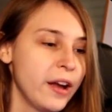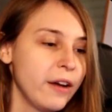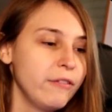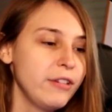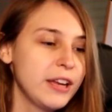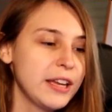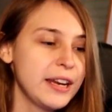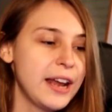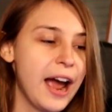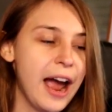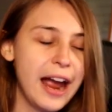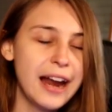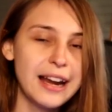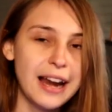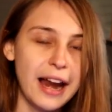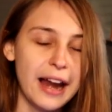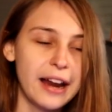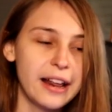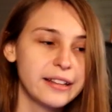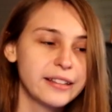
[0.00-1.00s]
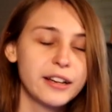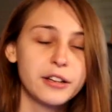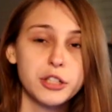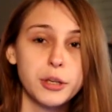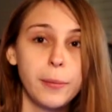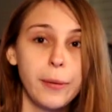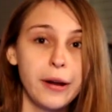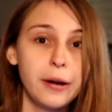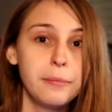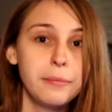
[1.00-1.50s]
we can highlight it. There's
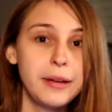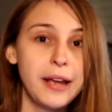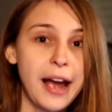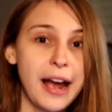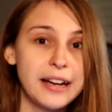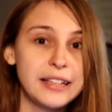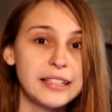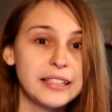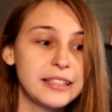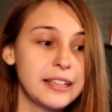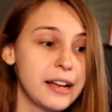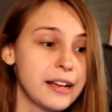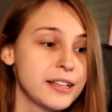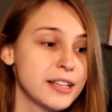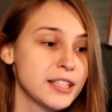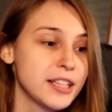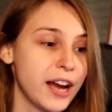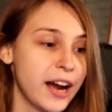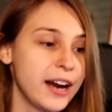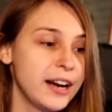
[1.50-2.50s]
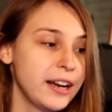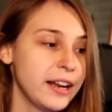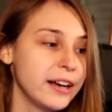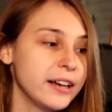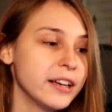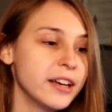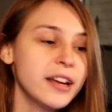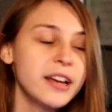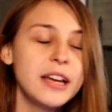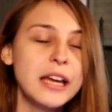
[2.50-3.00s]
a button behind it that says
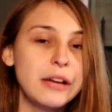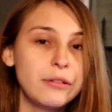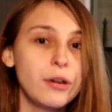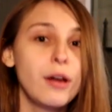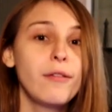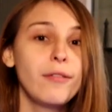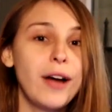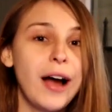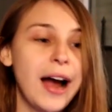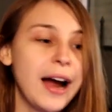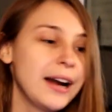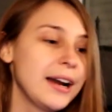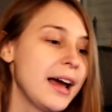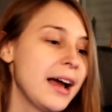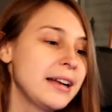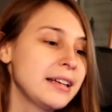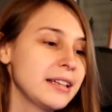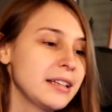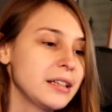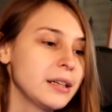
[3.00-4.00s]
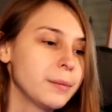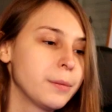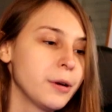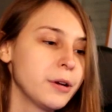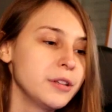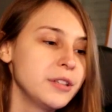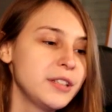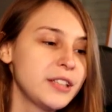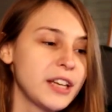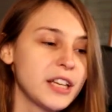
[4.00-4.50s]
highlight. If you have a highlight, the
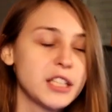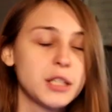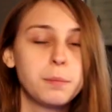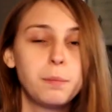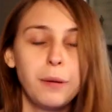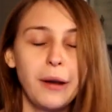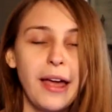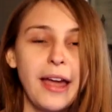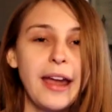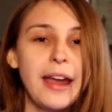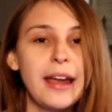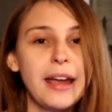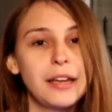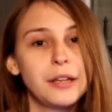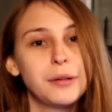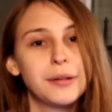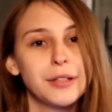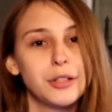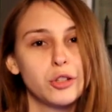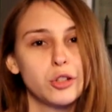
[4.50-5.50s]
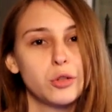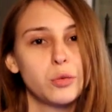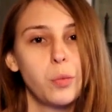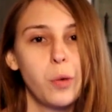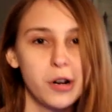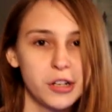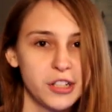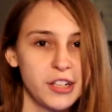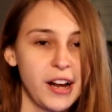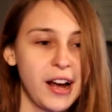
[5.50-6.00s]
button says play and you can just
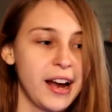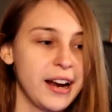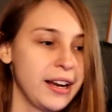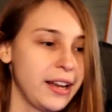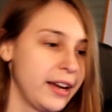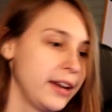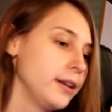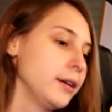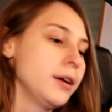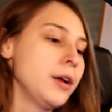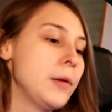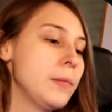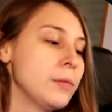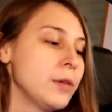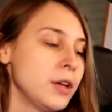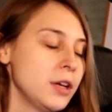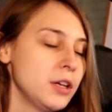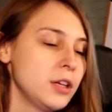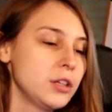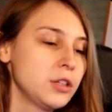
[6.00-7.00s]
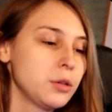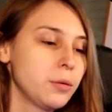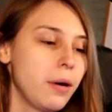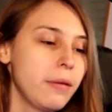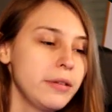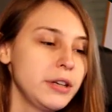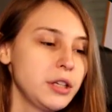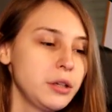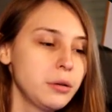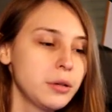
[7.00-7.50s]
watch the highlight. So what
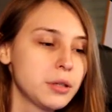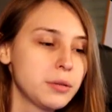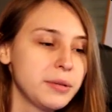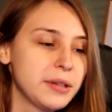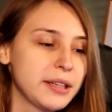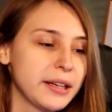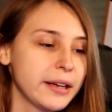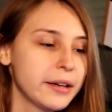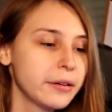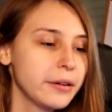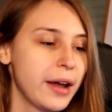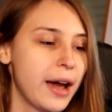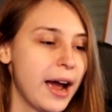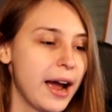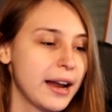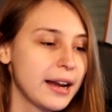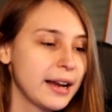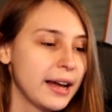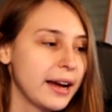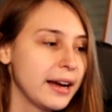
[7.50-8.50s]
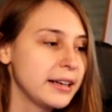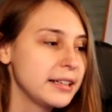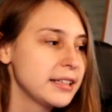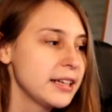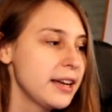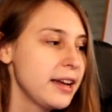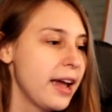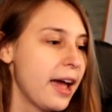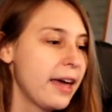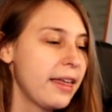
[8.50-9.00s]
we do is we click on highlight
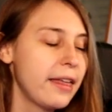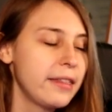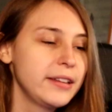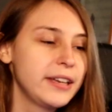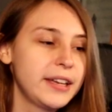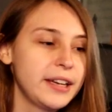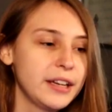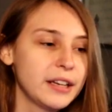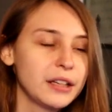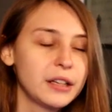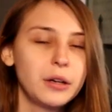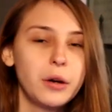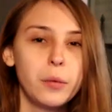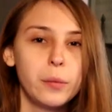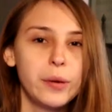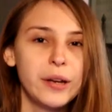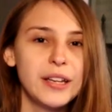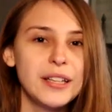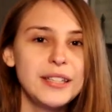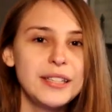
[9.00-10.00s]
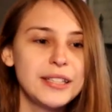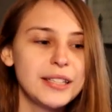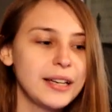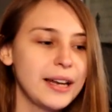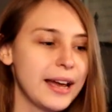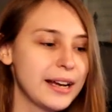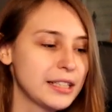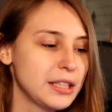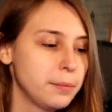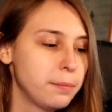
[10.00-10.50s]
and then here we can
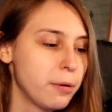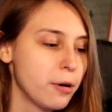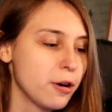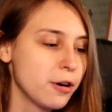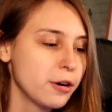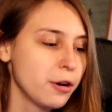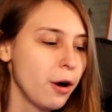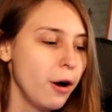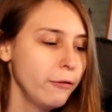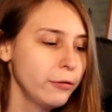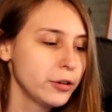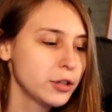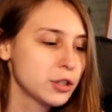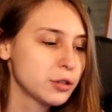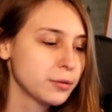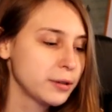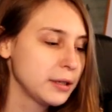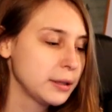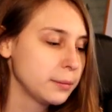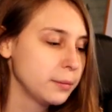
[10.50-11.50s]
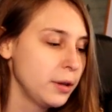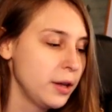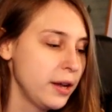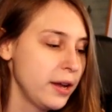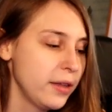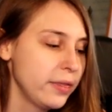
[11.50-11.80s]
select a part of the stream